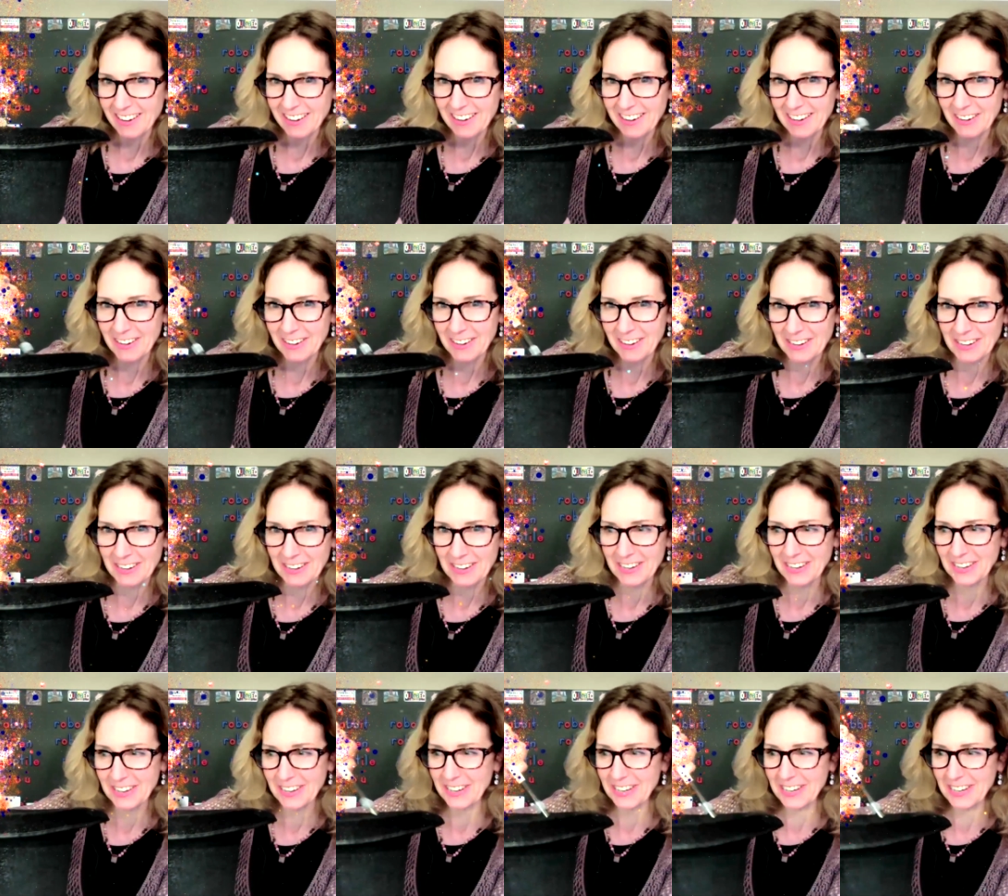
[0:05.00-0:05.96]

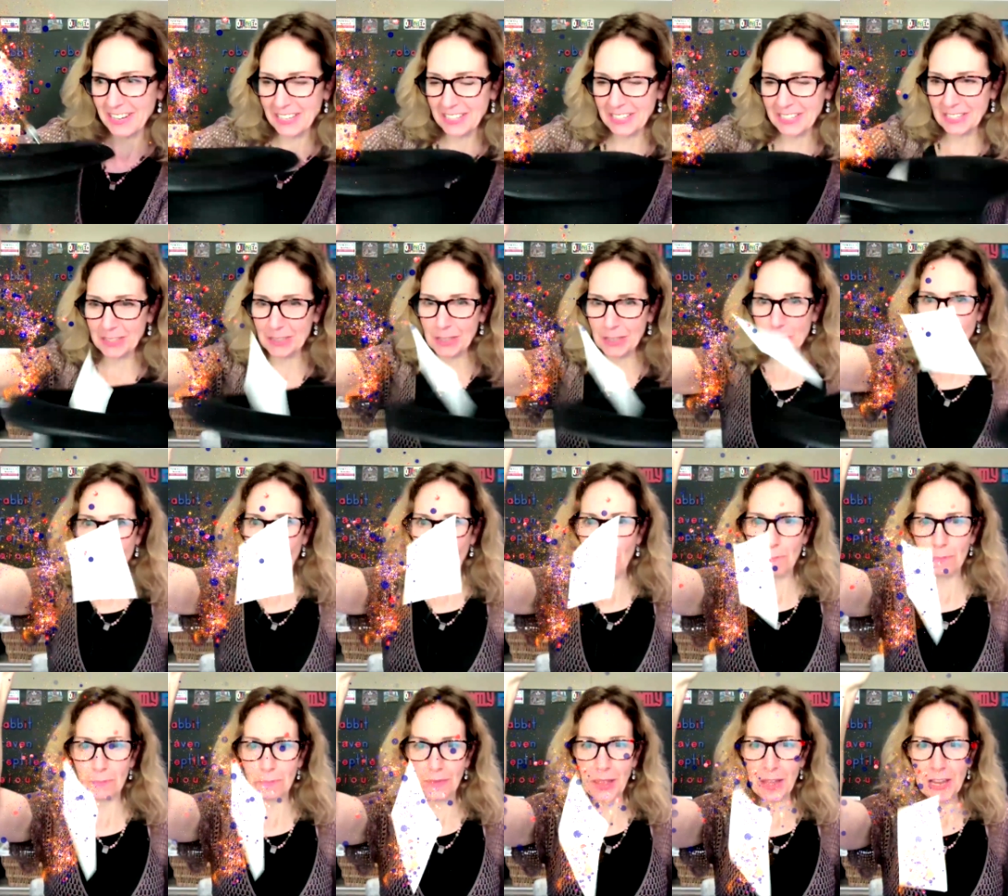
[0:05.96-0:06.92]
It's the drop
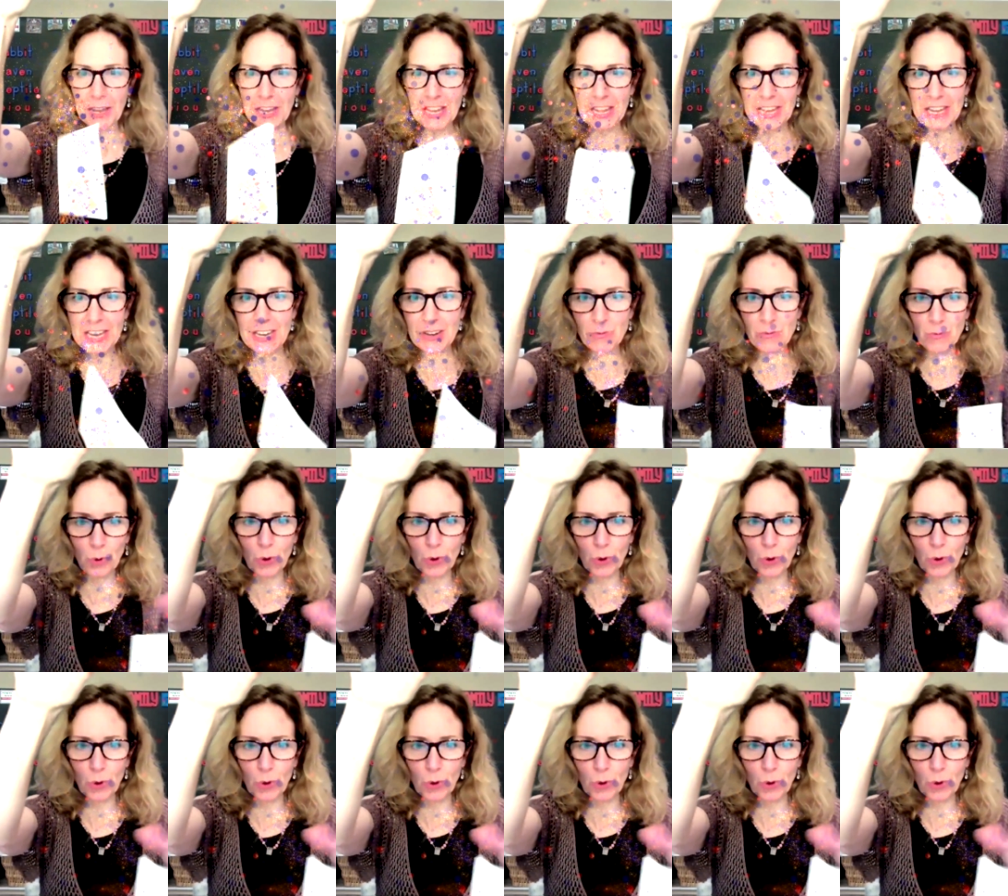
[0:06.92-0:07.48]
the E